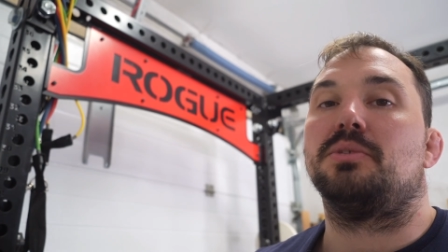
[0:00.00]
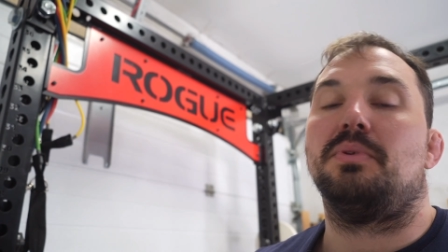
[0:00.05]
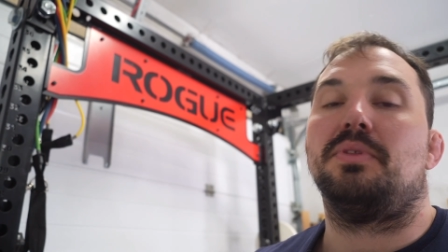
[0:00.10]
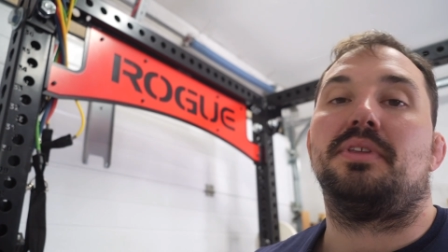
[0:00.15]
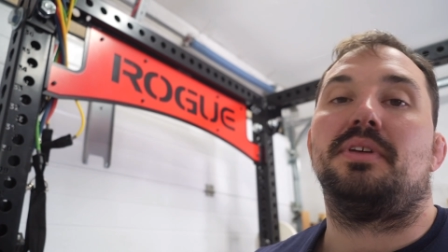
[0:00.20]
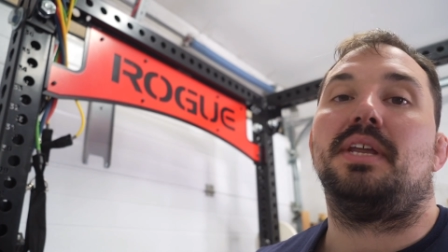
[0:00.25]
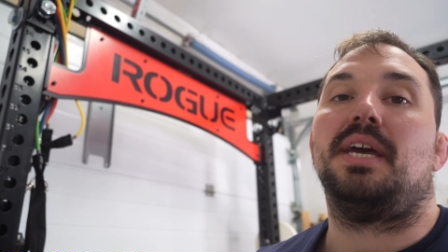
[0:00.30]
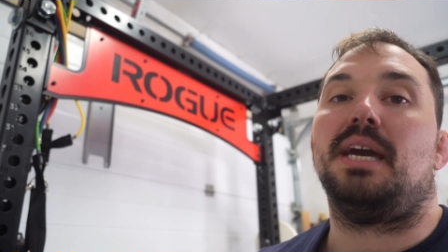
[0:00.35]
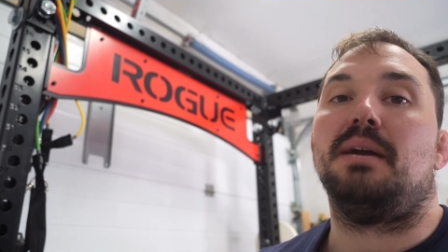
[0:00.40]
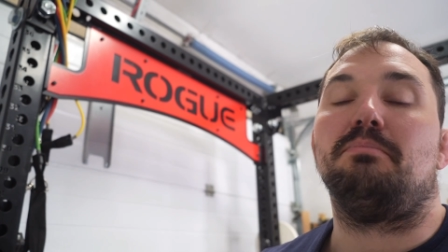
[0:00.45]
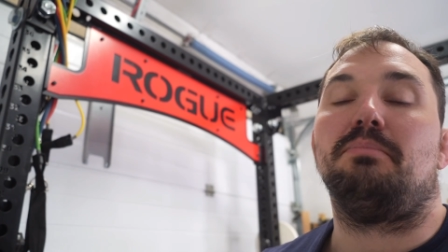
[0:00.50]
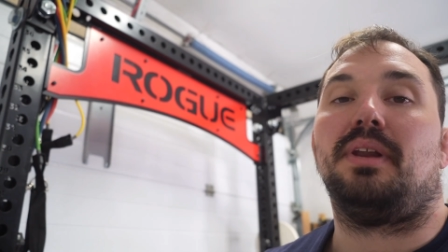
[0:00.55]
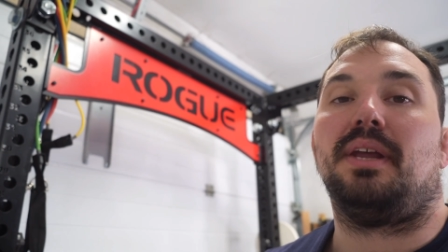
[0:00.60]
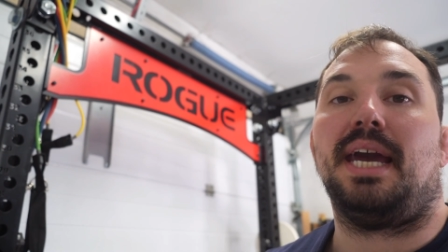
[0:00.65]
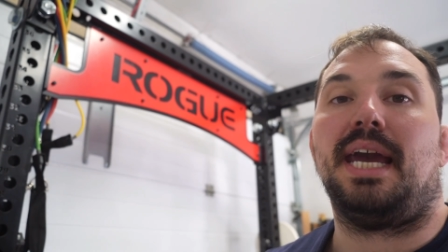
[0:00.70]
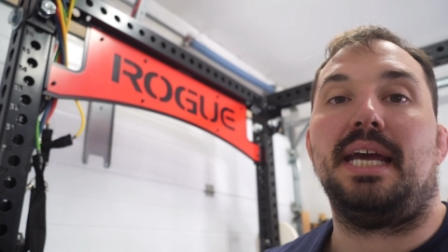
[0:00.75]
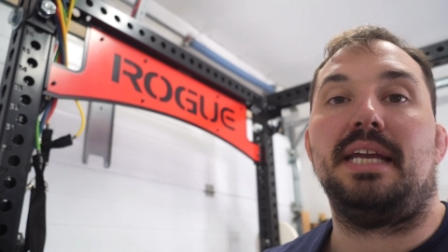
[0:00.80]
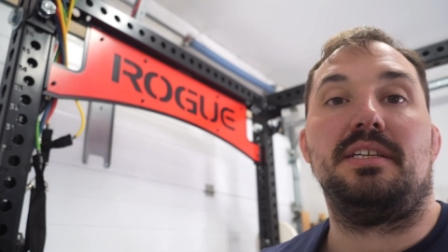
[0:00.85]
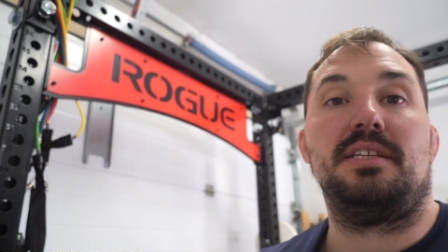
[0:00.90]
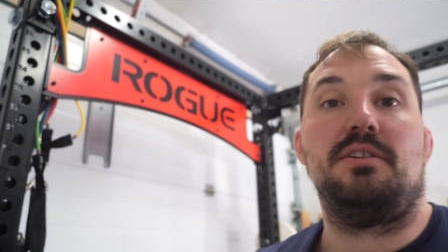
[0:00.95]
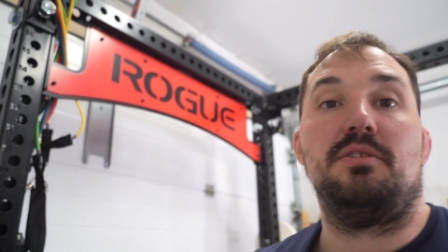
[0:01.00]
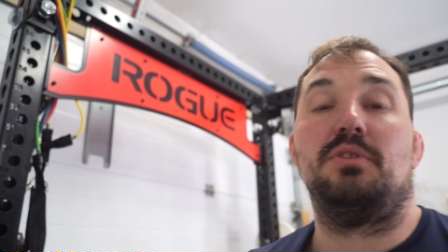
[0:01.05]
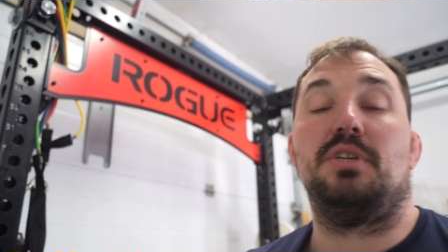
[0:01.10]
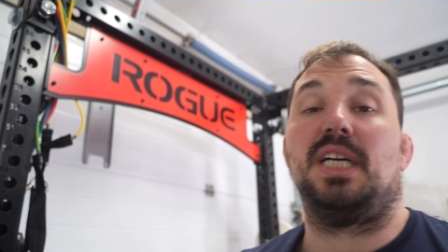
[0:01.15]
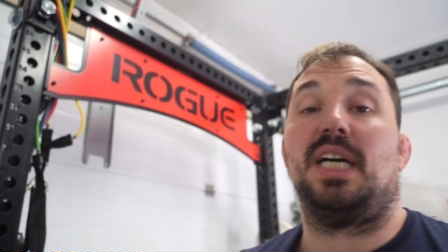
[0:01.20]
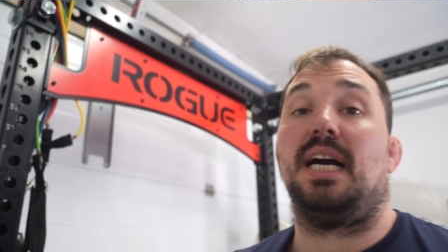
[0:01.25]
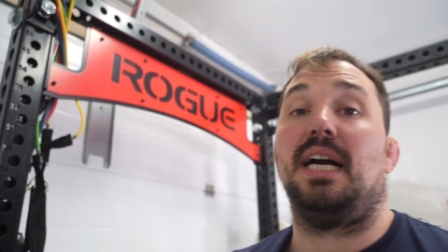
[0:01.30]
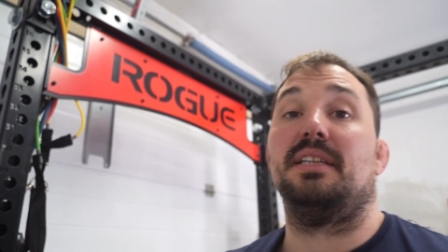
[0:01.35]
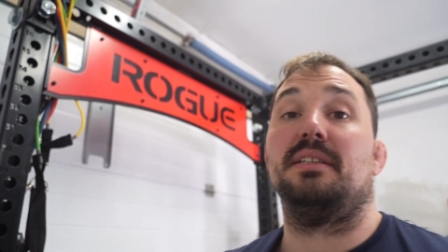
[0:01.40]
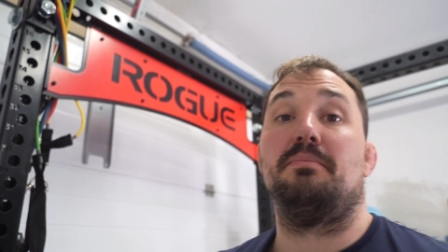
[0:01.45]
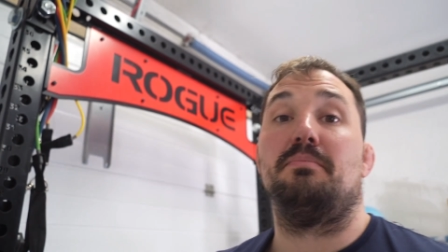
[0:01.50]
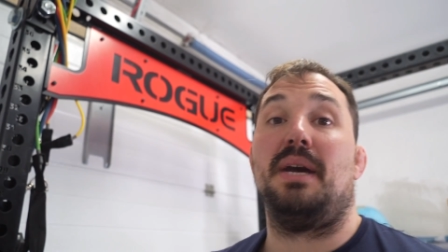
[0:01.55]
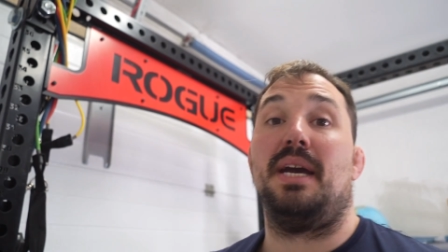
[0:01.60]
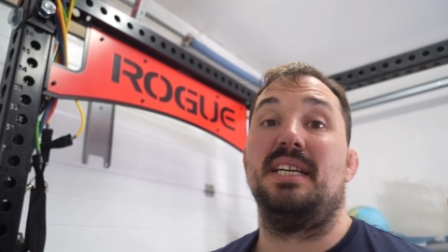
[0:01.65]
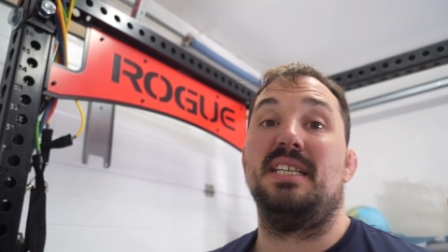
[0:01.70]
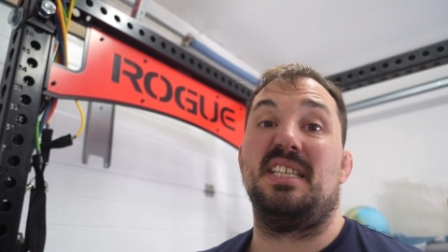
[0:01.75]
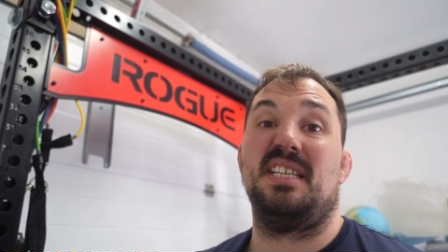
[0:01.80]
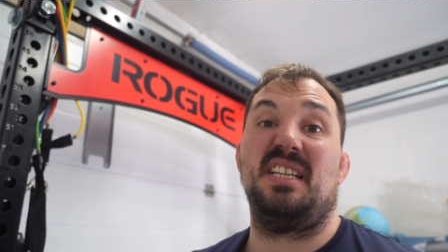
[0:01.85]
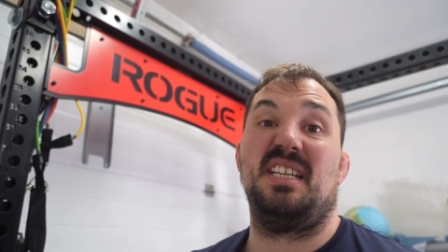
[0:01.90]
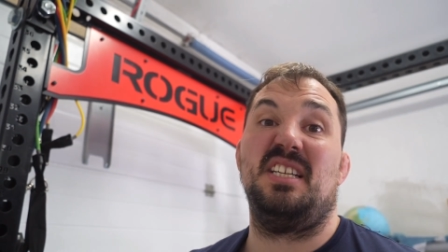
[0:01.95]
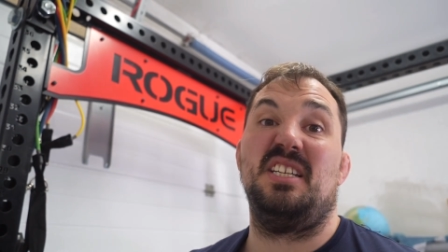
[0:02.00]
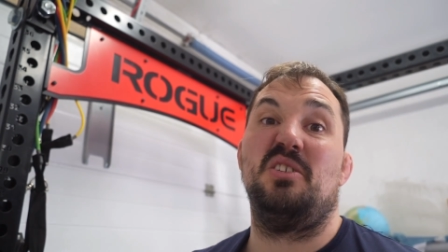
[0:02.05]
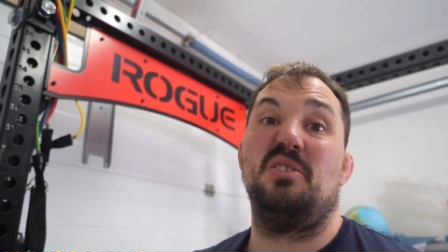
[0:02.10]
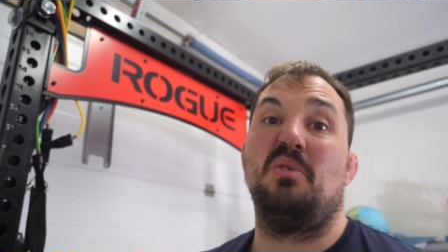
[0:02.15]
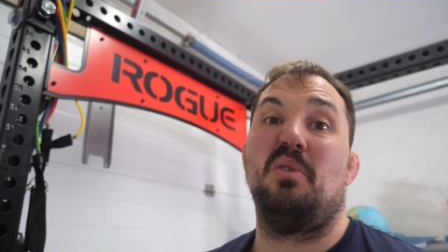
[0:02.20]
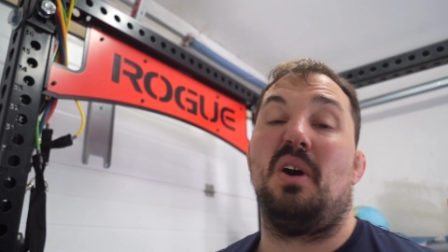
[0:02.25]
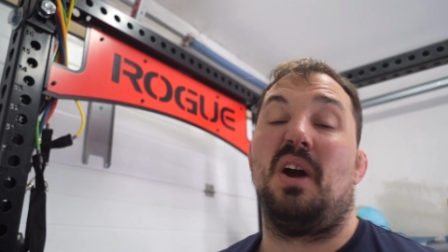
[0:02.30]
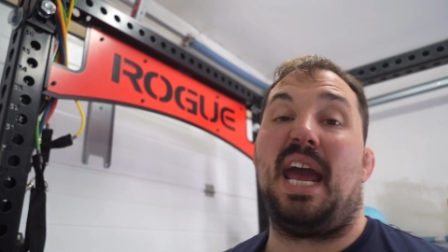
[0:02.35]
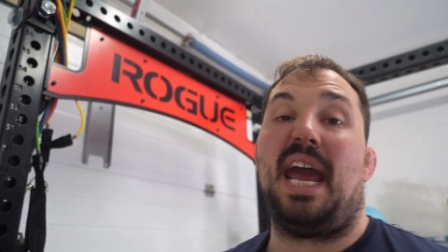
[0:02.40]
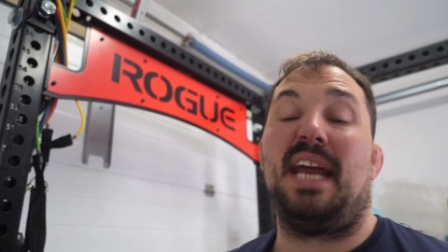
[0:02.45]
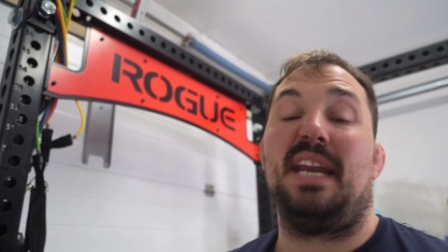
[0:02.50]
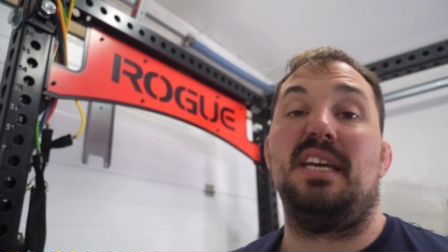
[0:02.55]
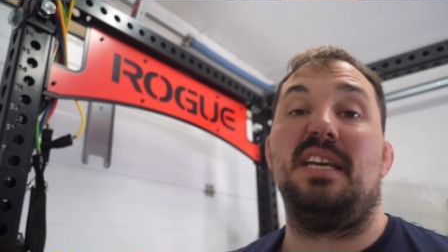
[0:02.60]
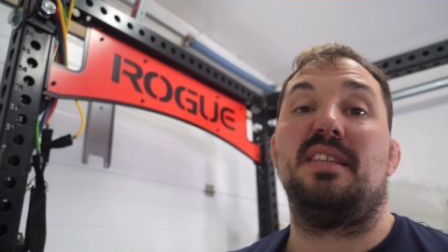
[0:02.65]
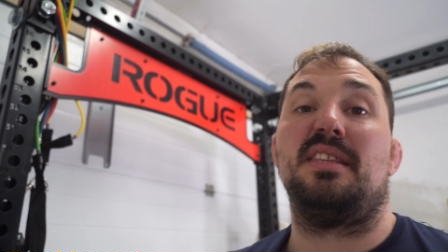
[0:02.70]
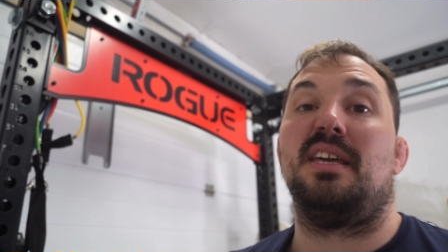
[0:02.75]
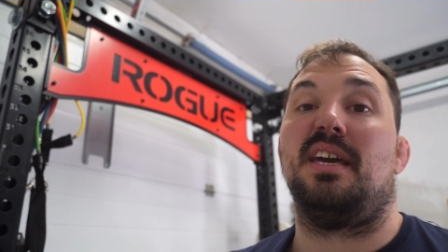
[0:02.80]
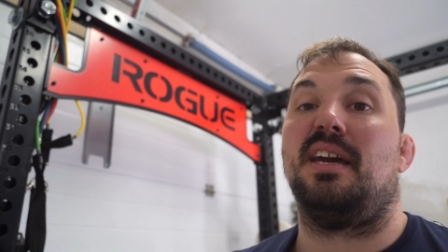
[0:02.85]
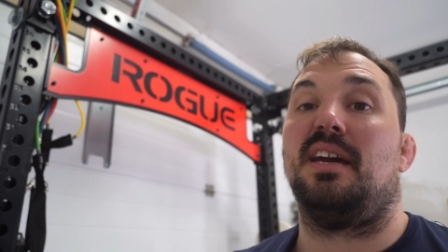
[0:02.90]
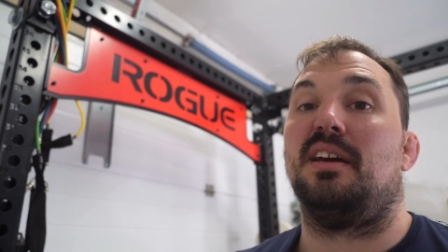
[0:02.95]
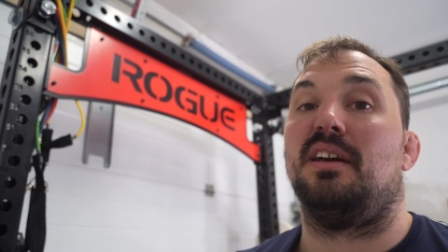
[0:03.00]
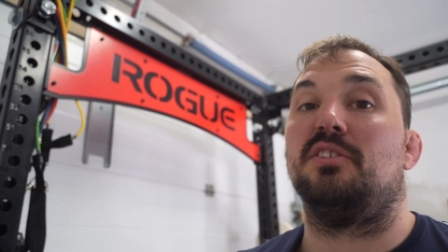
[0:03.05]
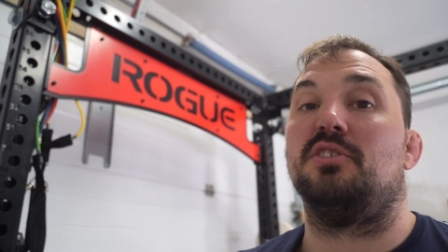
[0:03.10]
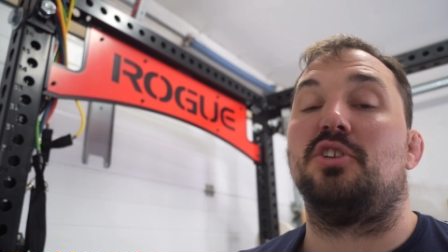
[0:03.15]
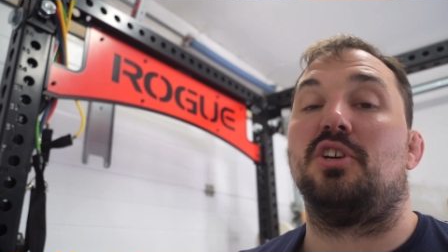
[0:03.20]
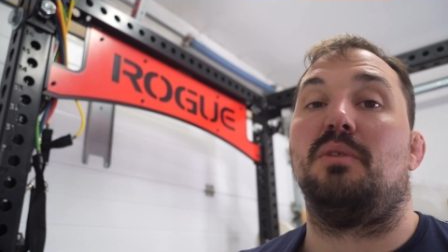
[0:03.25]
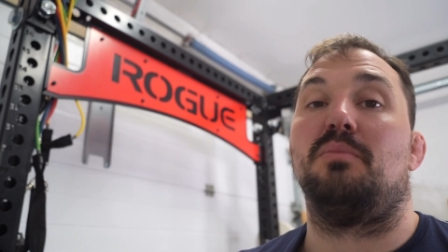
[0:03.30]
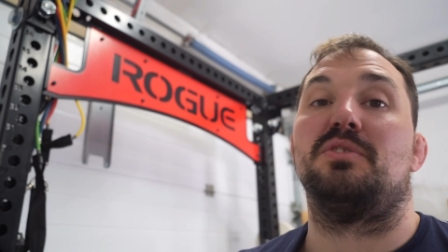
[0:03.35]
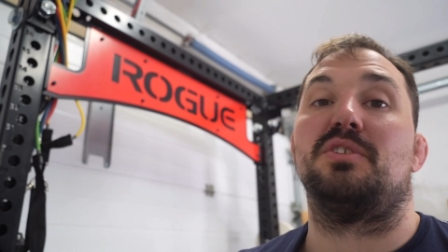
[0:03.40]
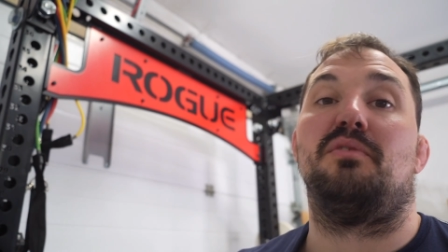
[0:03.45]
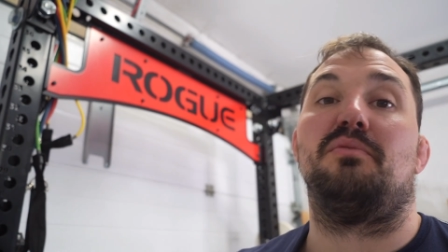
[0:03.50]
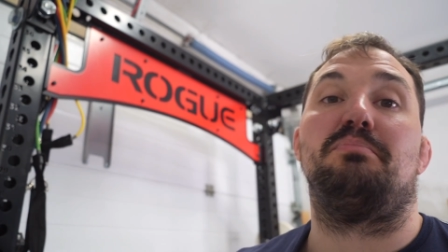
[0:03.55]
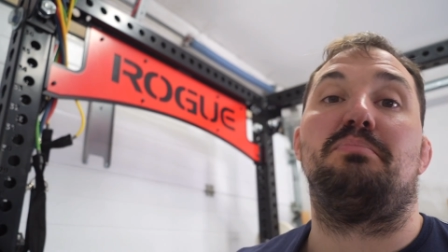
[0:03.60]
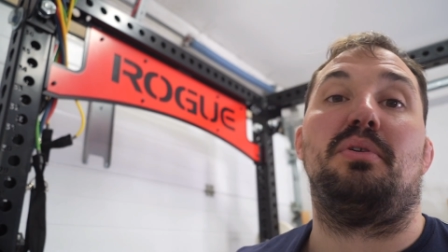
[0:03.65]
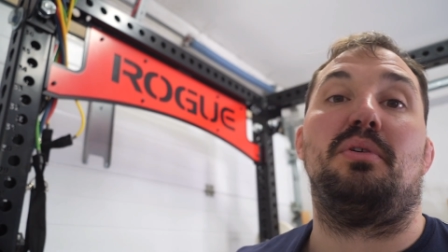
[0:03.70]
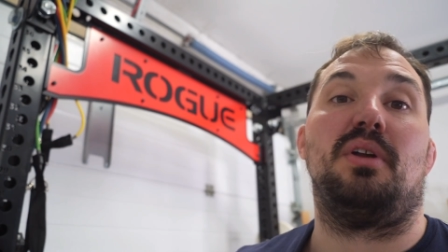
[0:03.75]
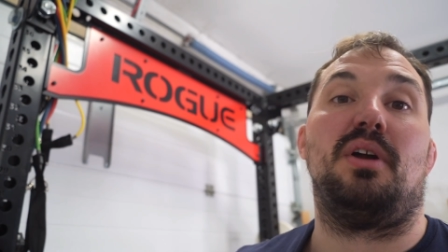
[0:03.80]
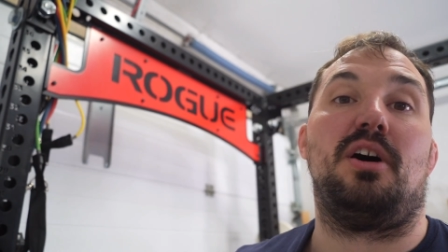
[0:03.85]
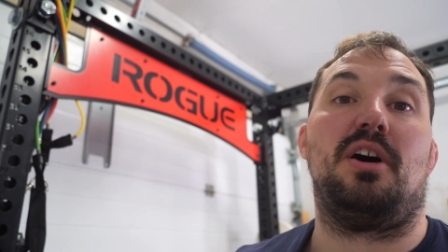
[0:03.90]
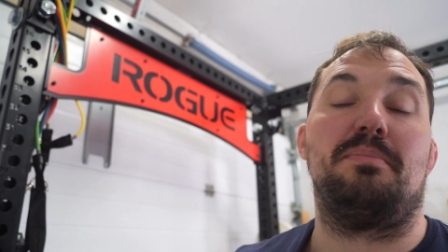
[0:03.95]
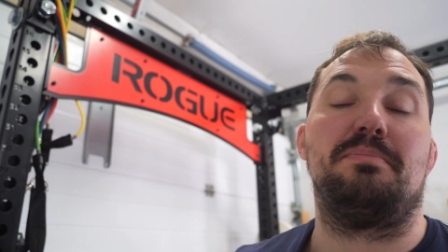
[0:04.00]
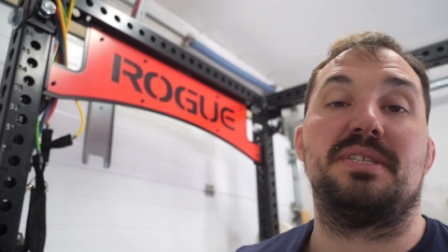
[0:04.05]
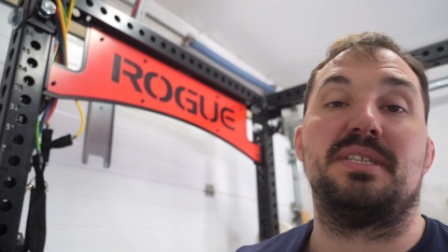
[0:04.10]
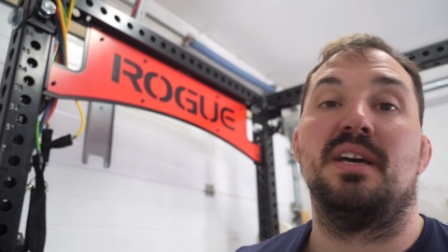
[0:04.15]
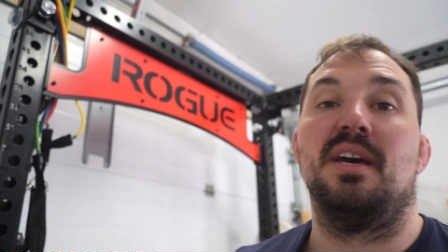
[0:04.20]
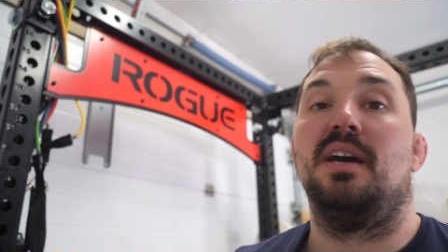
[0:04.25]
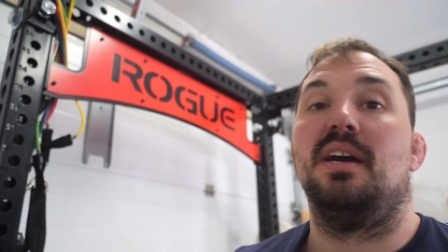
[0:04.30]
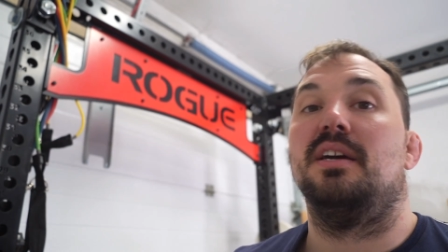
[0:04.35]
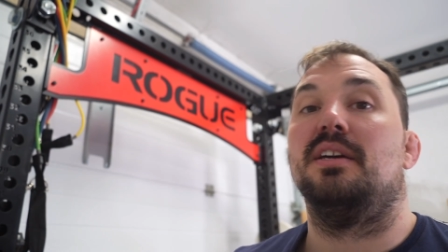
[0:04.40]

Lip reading: with the nameplate, you can't basically do anything in terms of pull-ups.